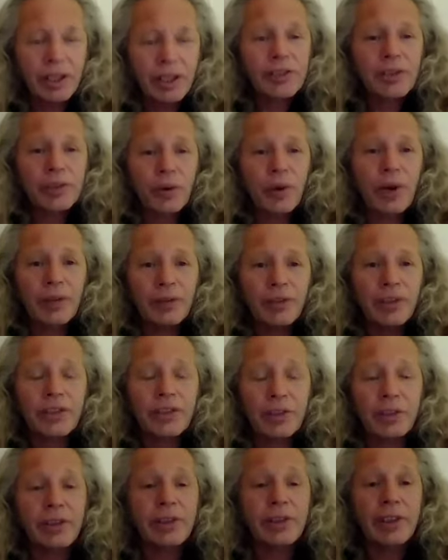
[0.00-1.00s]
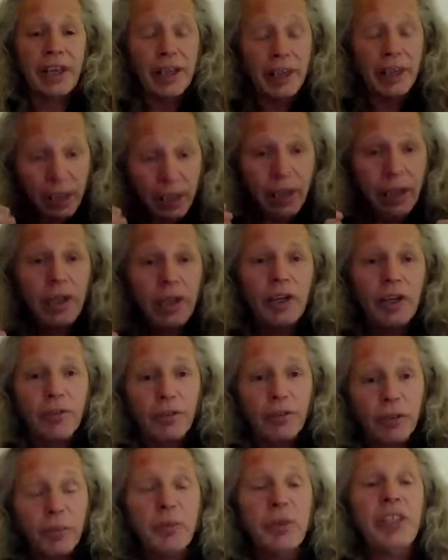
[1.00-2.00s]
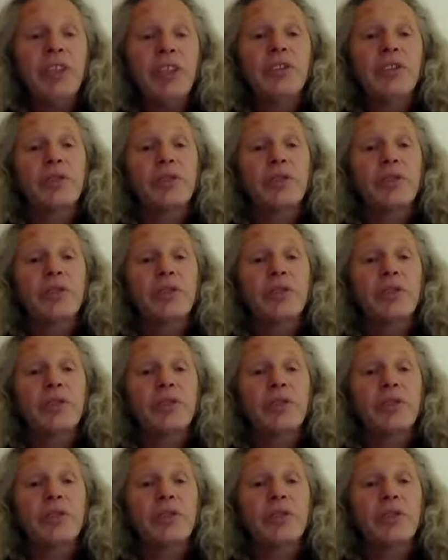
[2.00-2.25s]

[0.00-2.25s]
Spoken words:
So I've decided that for me